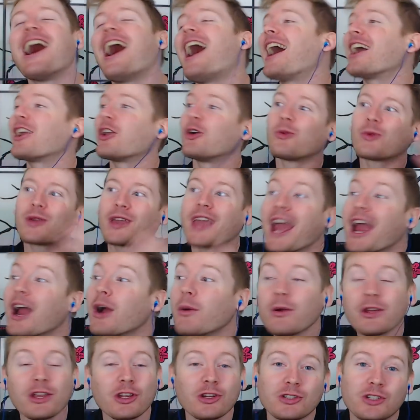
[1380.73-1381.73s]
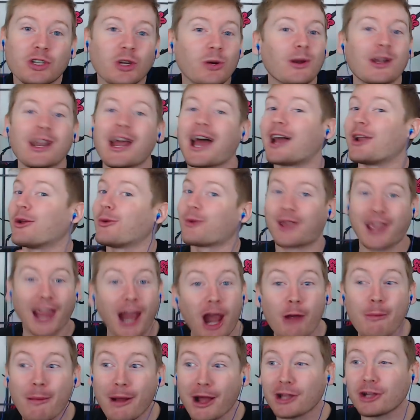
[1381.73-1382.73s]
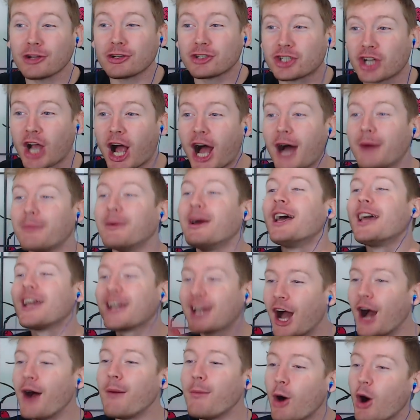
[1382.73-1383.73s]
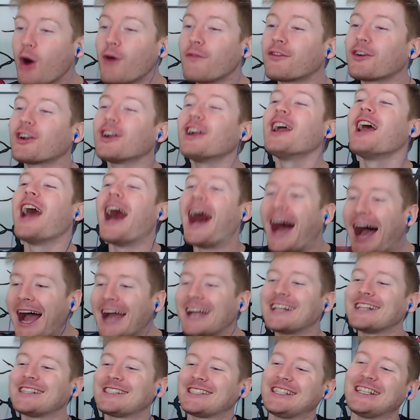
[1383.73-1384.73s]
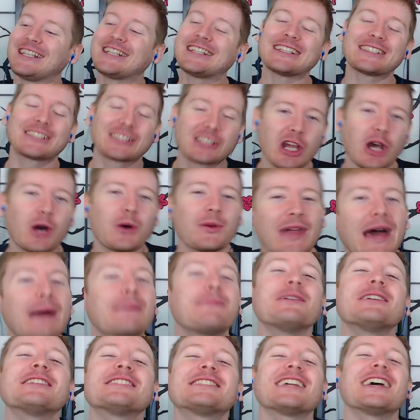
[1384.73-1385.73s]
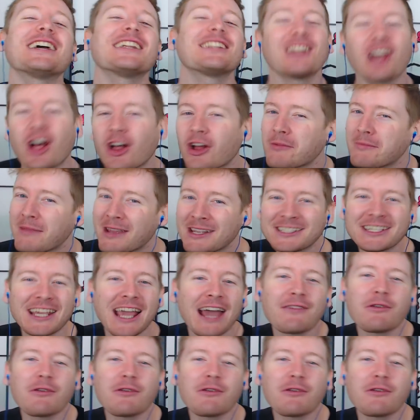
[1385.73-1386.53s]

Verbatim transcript: I don't care what you're doing. I don't care about your job. Come over, hide and seek. Let's go. That being said, y'all are amazing.